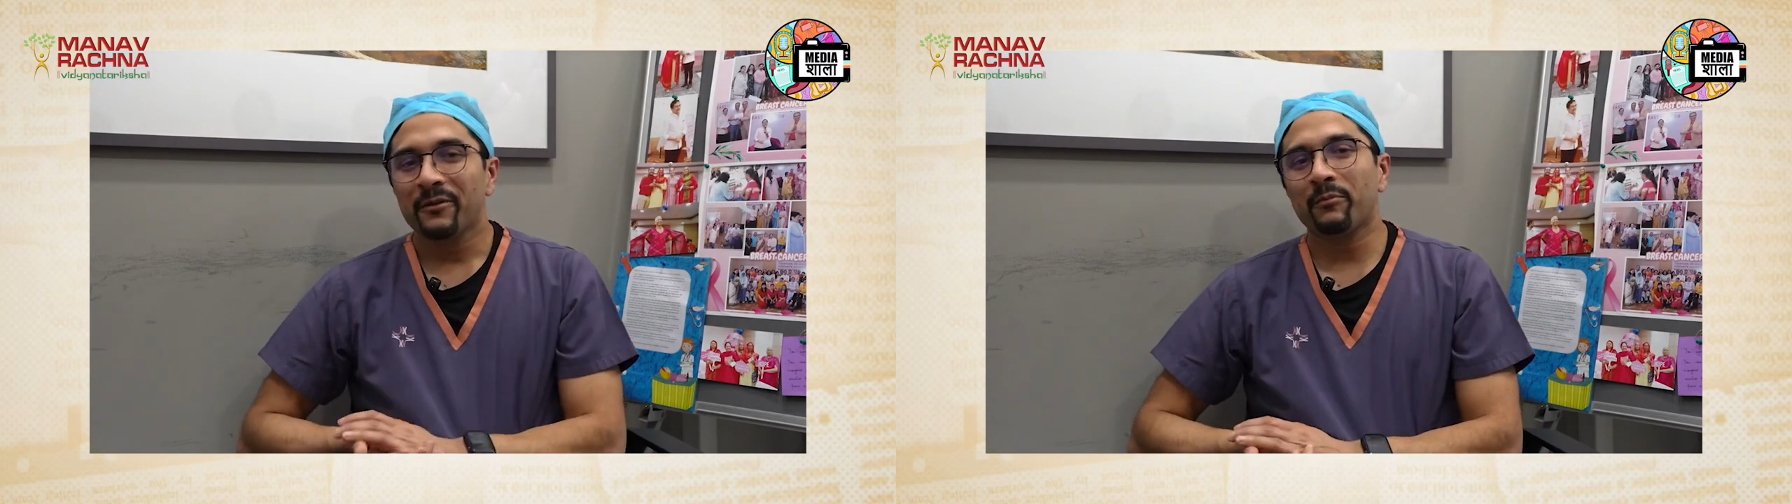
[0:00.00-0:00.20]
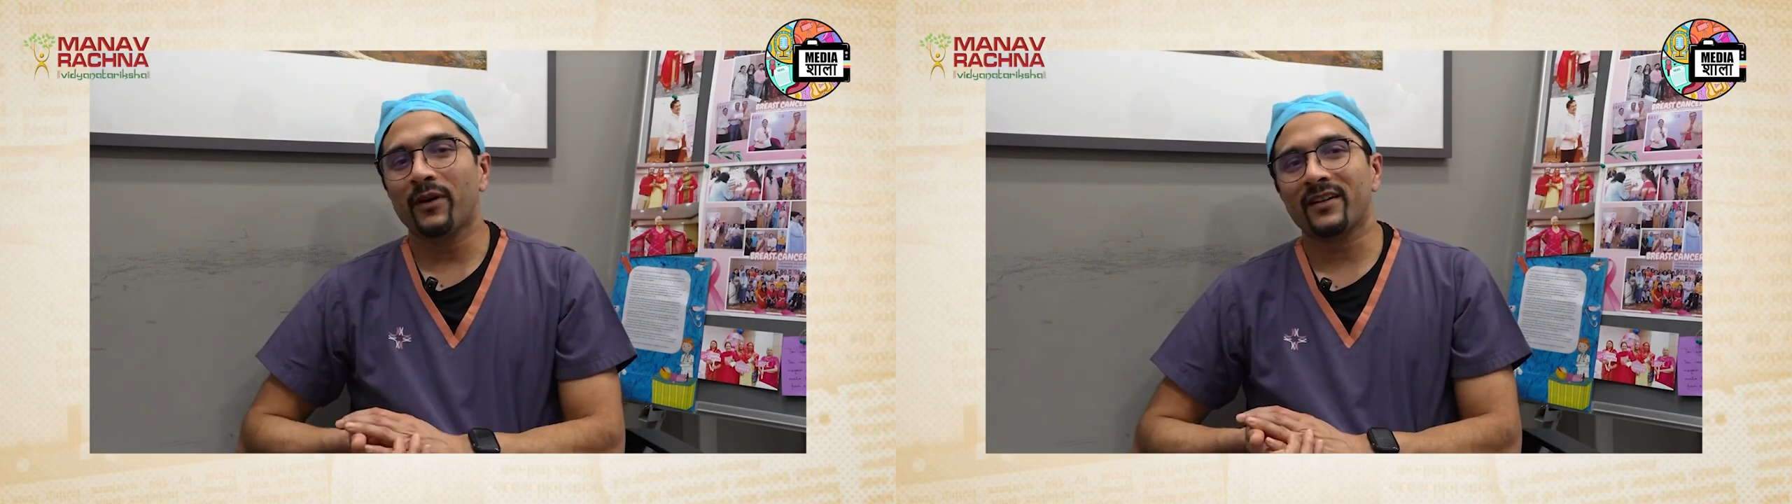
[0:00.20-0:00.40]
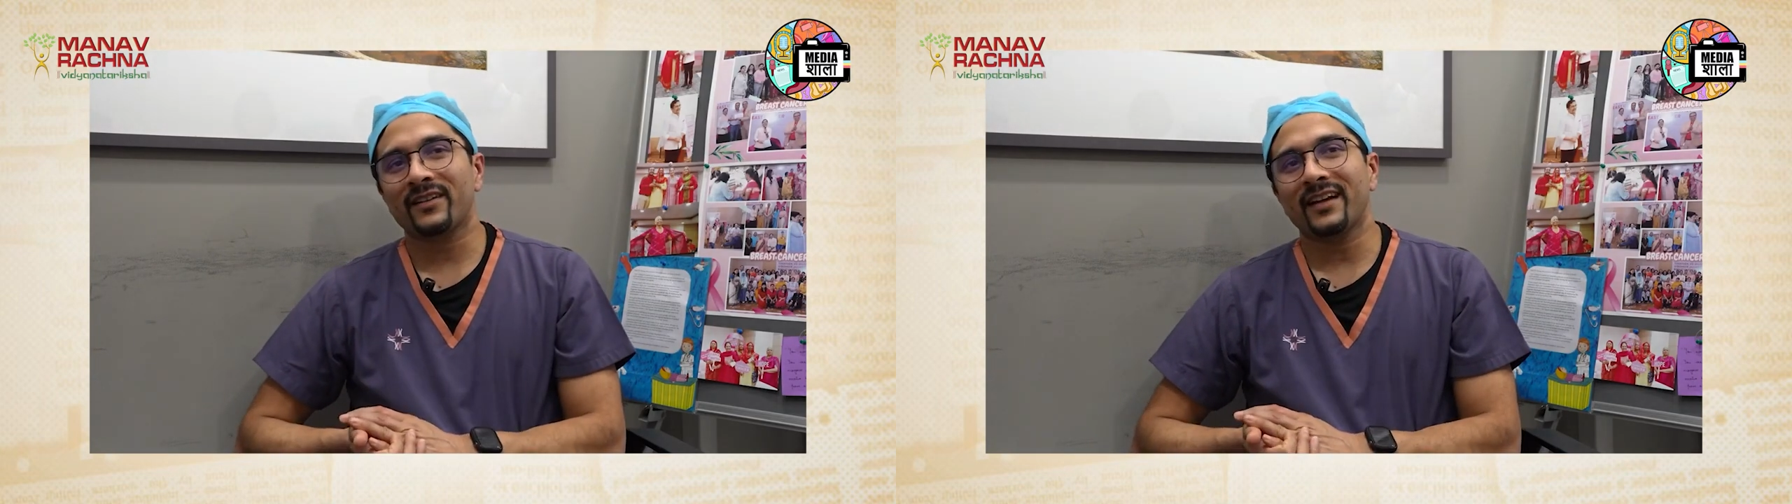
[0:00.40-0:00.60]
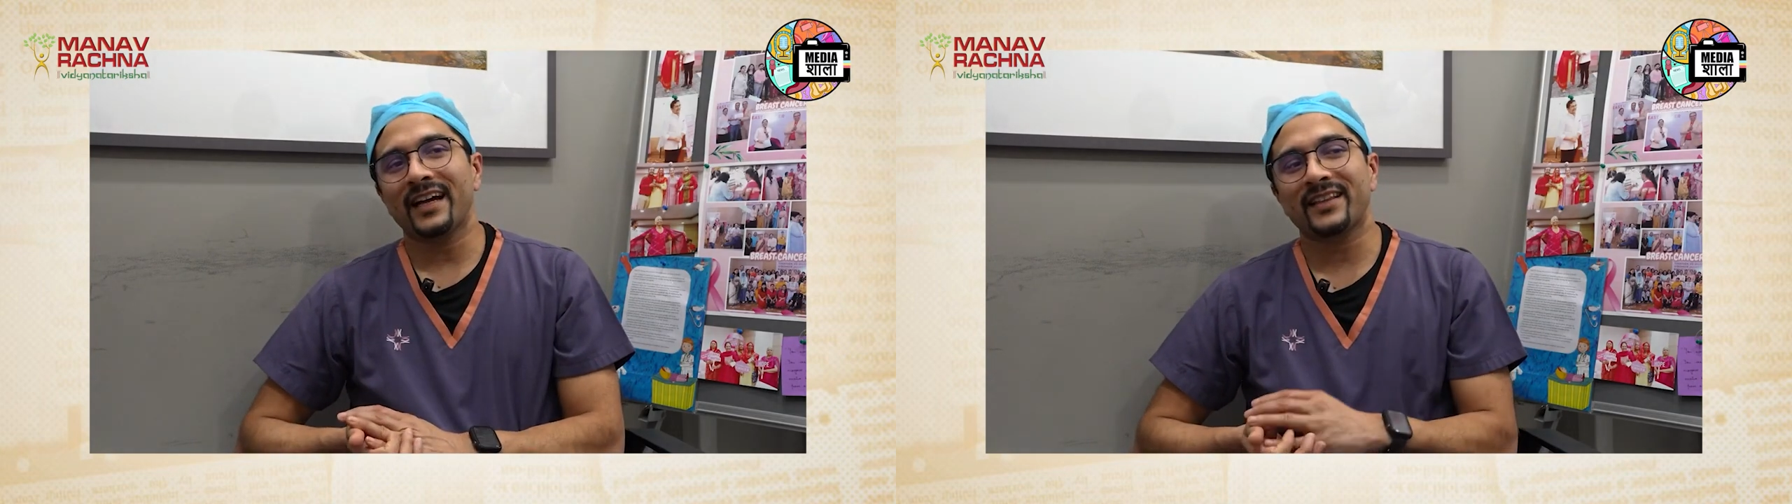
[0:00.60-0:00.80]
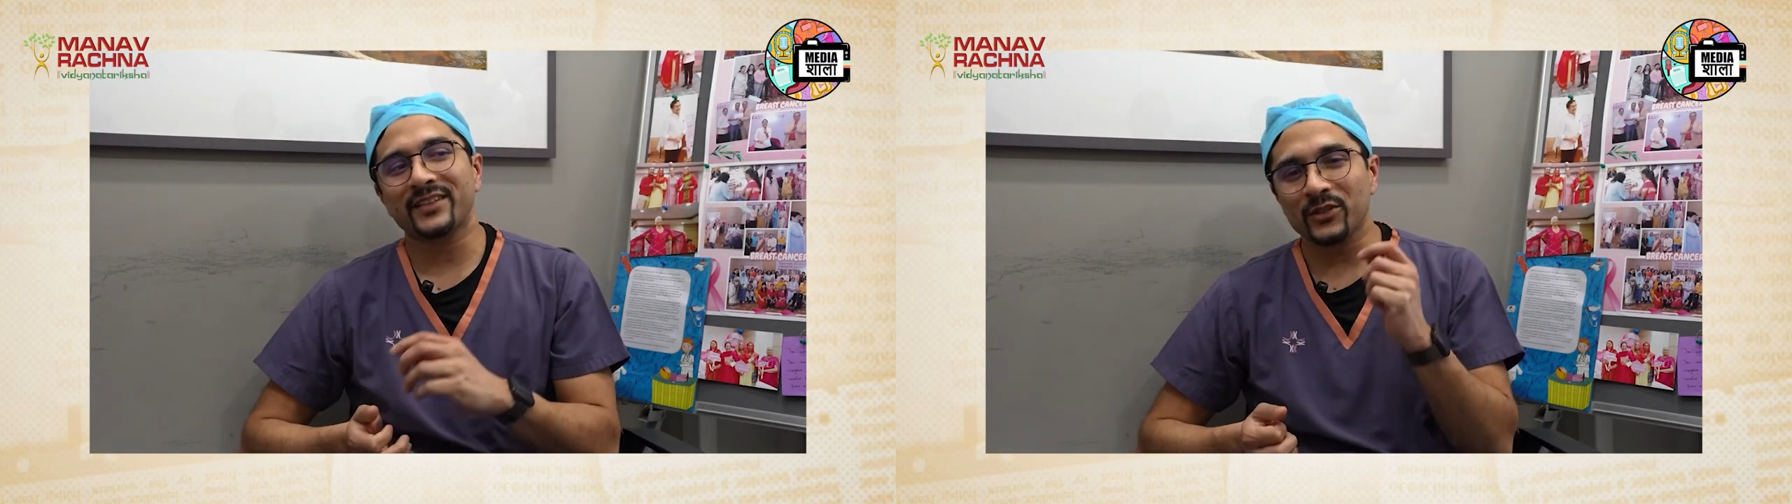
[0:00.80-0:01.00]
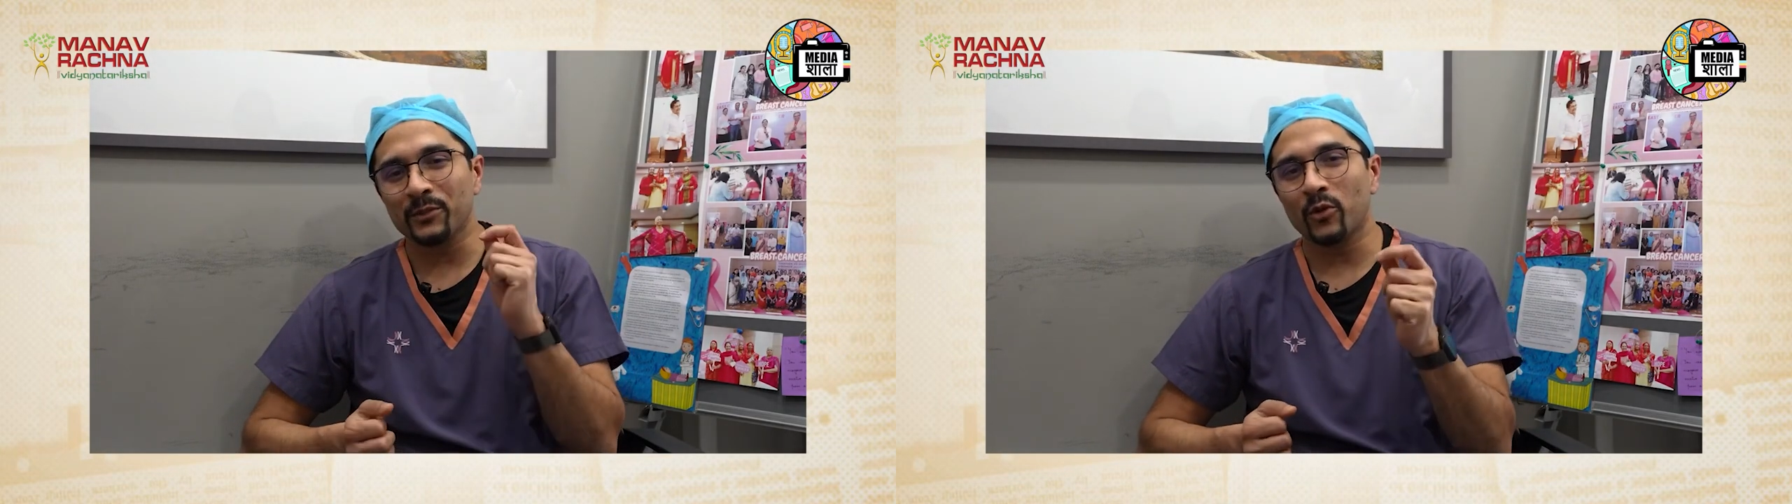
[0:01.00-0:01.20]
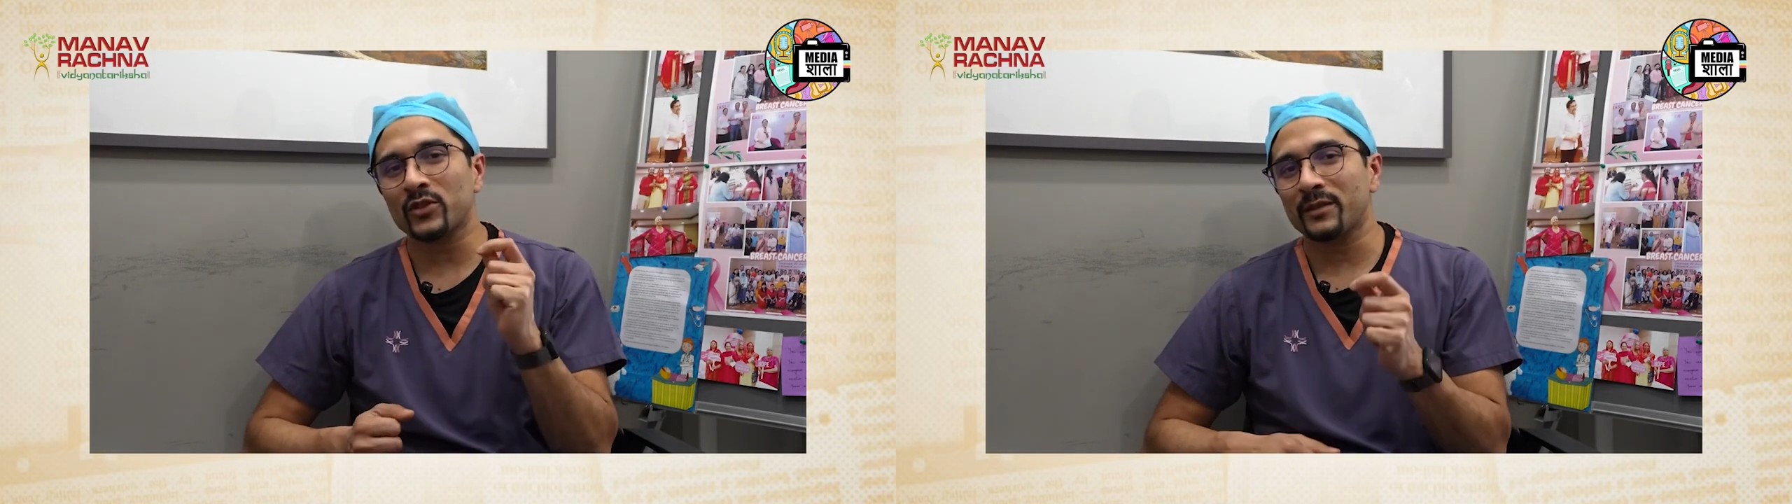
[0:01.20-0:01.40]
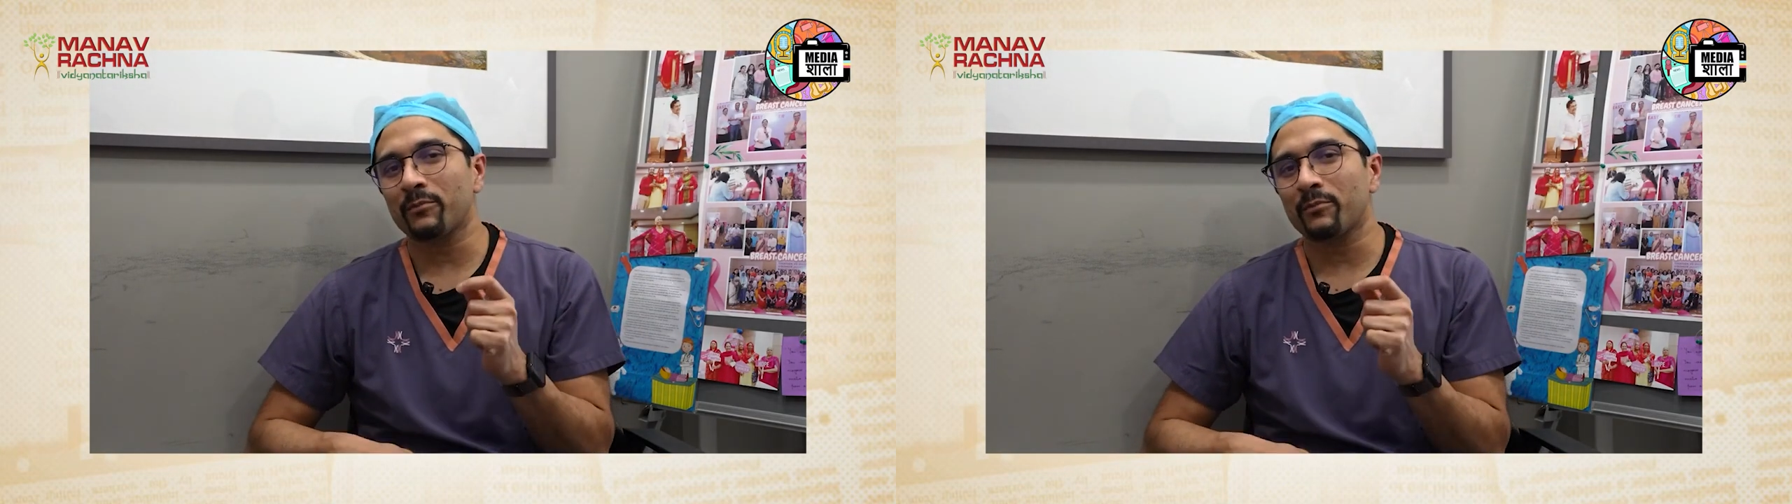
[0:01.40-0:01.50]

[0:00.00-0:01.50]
But I think so the most